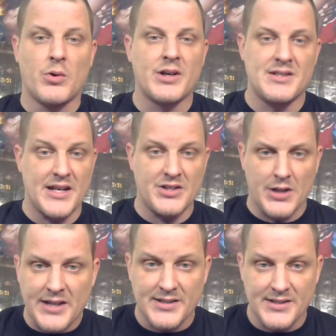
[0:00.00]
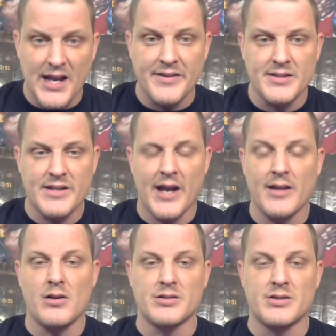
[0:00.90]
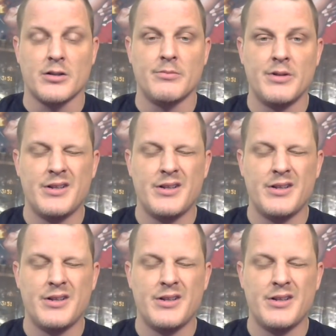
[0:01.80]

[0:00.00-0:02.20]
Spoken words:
organization hasn't signed this guy long term.